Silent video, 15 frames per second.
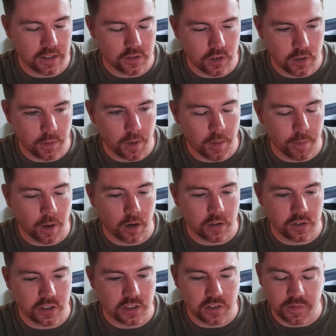so
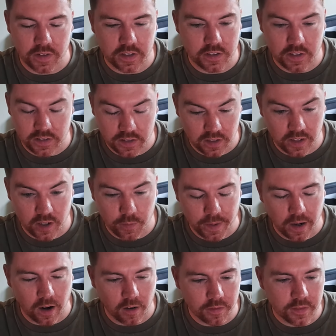apologies if this is a little
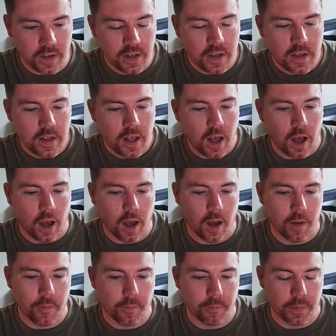bit off.
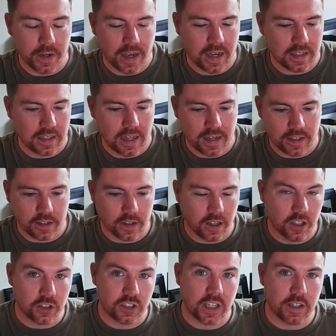But it had like
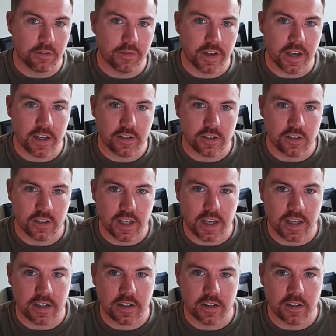a sad face and
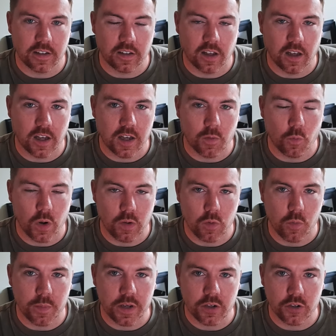said, we
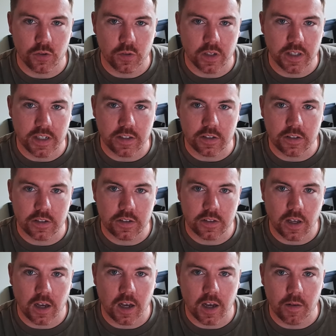will miss you, Leeds.
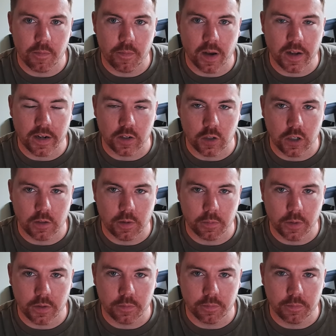And I don't
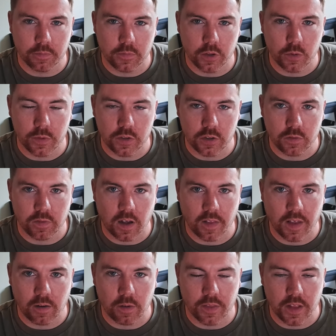remember them doing stuff like
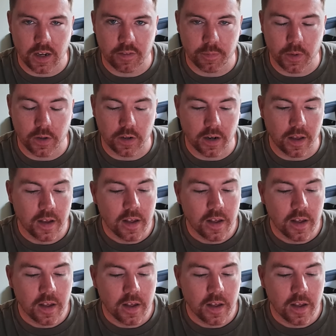that when they left Burnley.